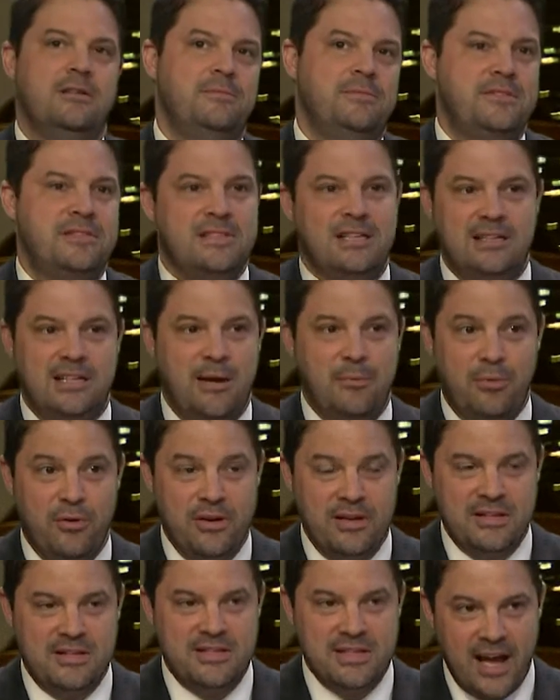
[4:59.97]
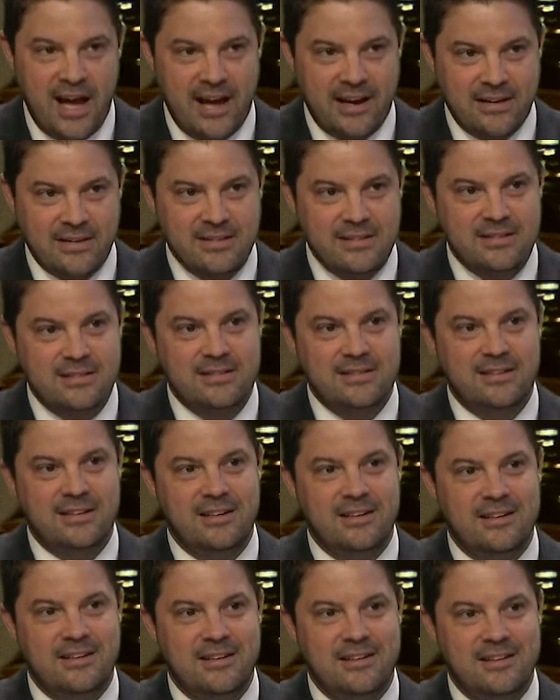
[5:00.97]
celebrity status,
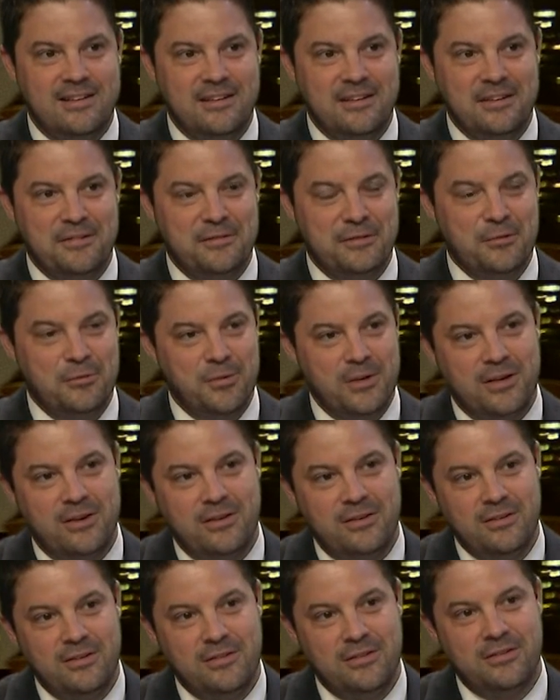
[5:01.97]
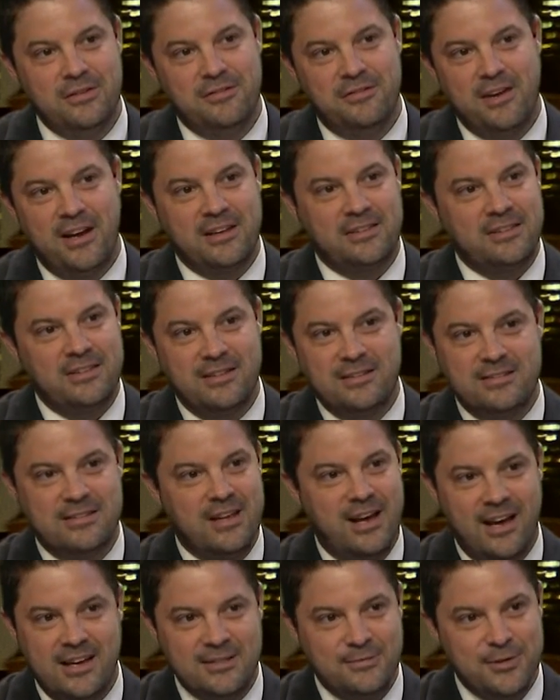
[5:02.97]
uh, if you will. The fact that he's
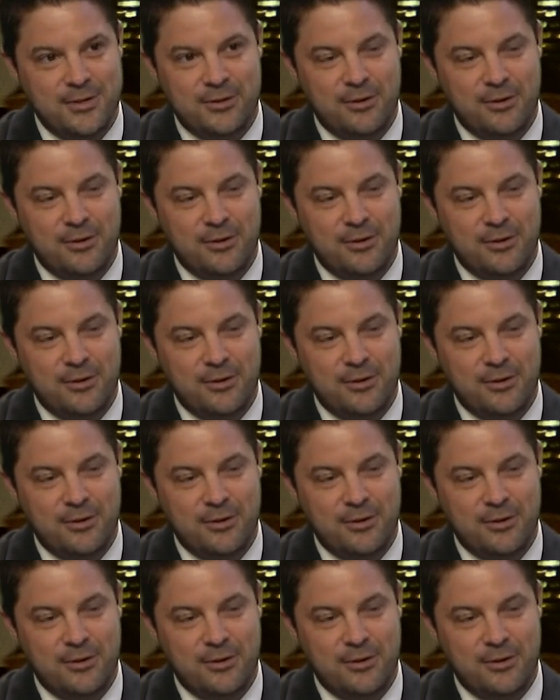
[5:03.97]
the Heisman